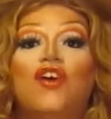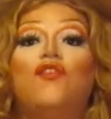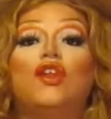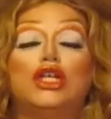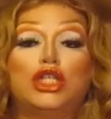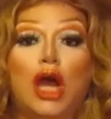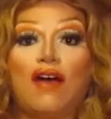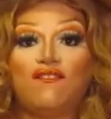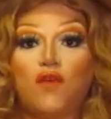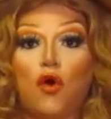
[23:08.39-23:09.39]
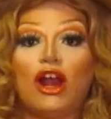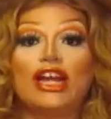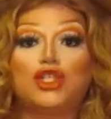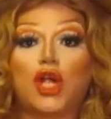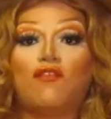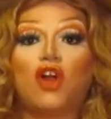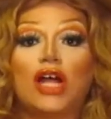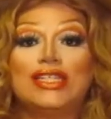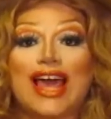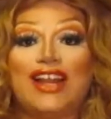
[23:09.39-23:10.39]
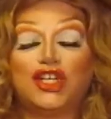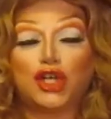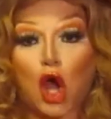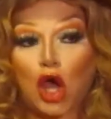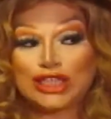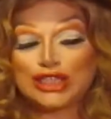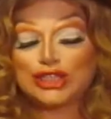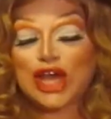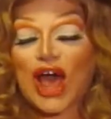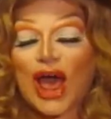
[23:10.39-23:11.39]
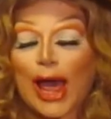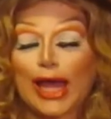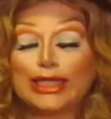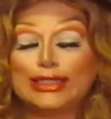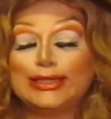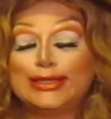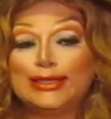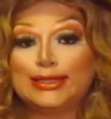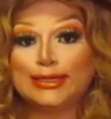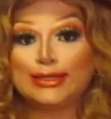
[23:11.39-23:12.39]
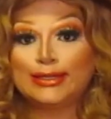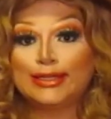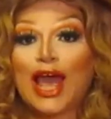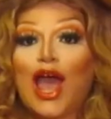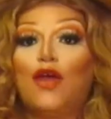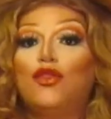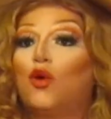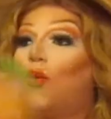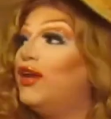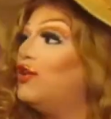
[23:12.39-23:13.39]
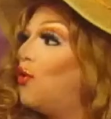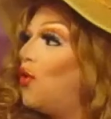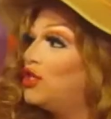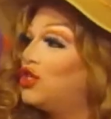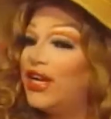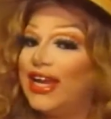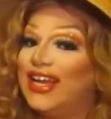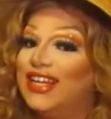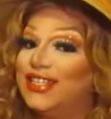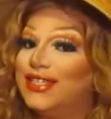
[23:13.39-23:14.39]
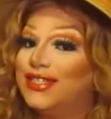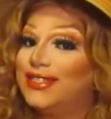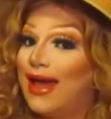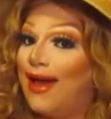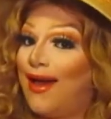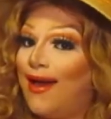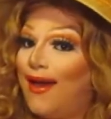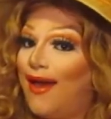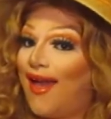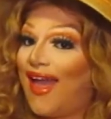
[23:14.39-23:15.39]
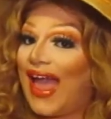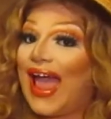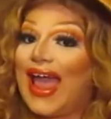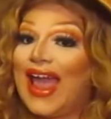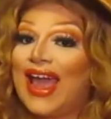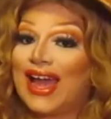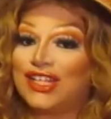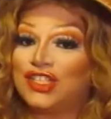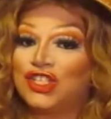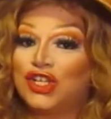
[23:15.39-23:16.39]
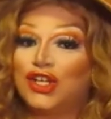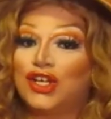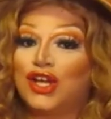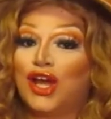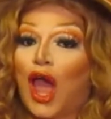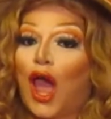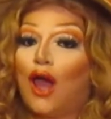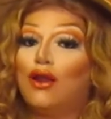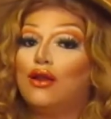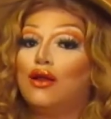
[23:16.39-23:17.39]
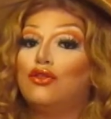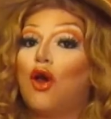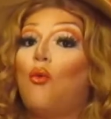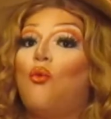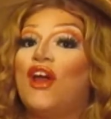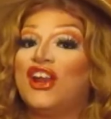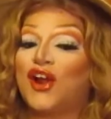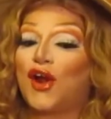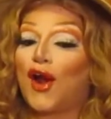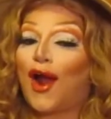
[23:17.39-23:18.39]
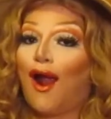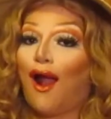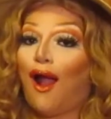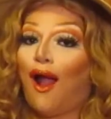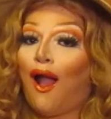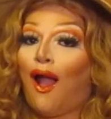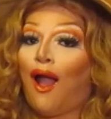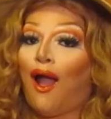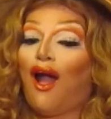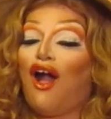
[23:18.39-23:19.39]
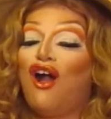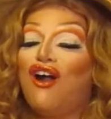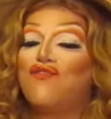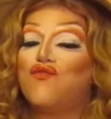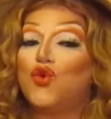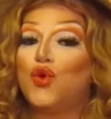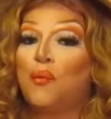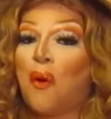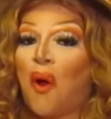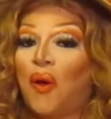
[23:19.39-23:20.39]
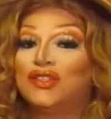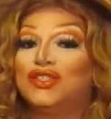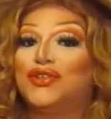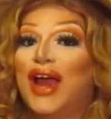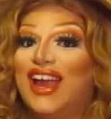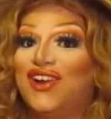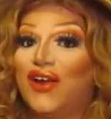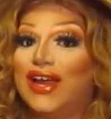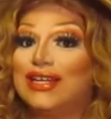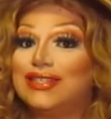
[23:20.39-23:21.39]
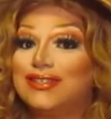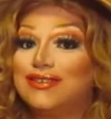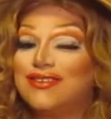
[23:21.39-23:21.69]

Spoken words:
for the top 4 extravaganza eleganza, the queen of the orchard is, and the winner of RuPaul's Drag Race